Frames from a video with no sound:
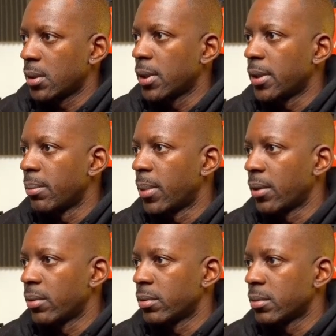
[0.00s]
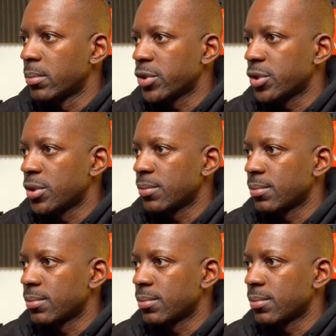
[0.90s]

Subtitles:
going to bundle to the machine.